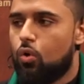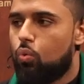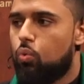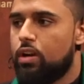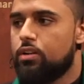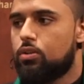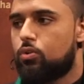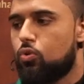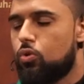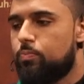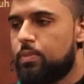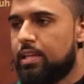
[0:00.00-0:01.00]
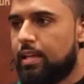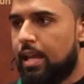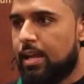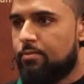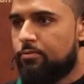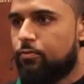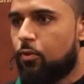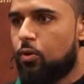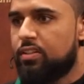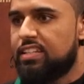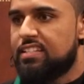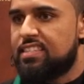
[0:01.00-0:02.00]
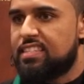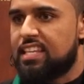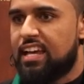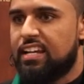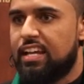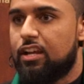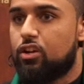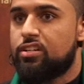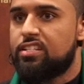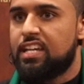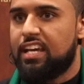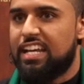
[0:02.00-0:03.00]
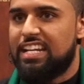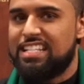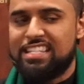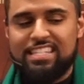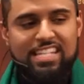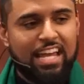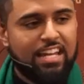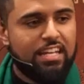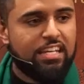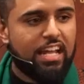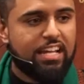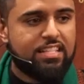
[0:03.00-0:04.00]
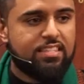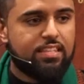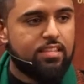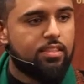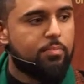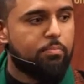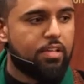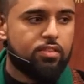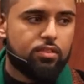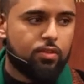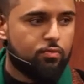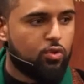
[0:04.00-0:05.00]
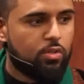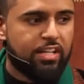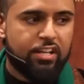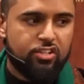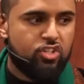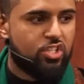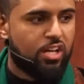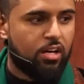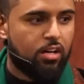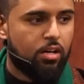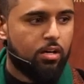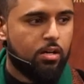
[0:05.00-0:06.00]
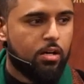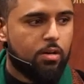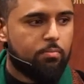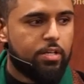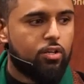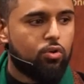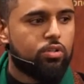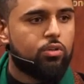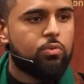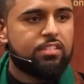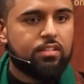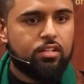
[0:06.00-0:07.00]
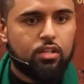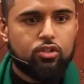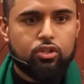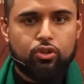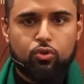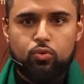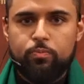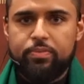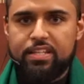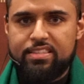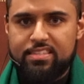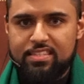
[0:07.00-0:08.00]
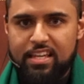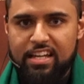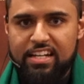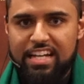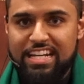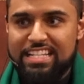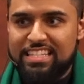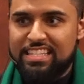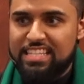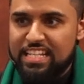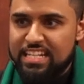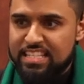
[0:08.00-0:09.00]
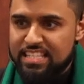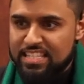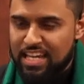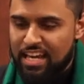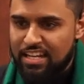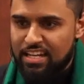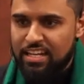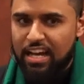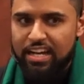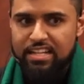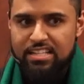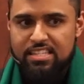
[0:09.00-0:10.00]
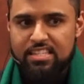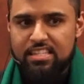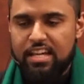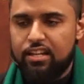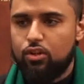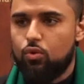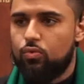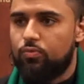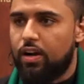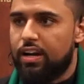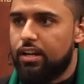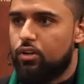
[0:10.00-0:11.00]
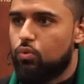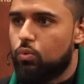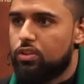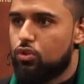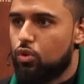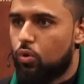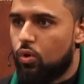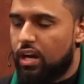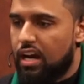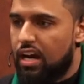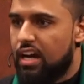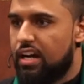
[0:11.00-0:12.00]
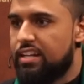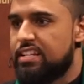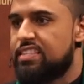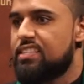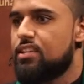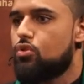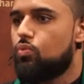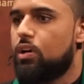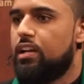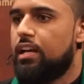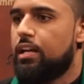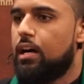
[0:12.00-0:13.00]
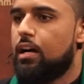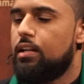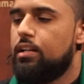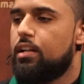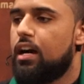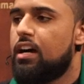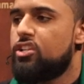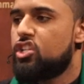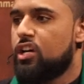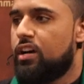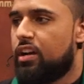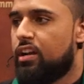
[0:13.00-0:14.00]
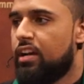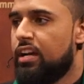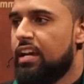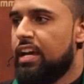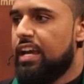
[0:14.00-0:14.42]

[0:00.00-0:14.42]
One group, they came forth and said, it, are it is 10 nights in the month of Dhul Hijjah. But no, there was another group that said, it is these 10 nights that you find when the Quran, it says, walayal and ashar.